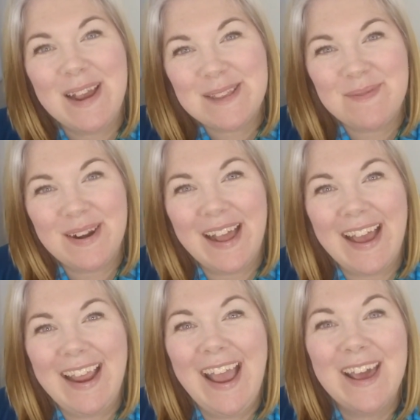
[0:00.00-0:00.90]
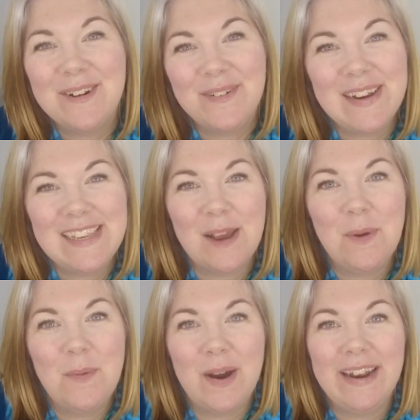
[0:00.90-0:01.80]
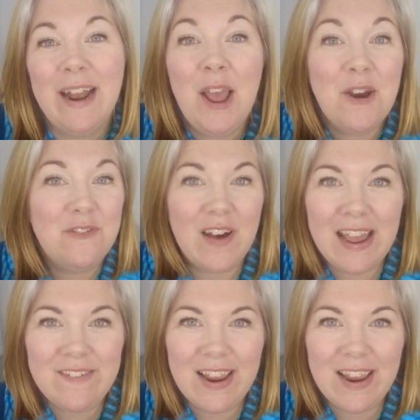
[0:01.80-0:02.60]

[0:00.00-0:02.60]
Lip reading: husband and I had always said we wanted 5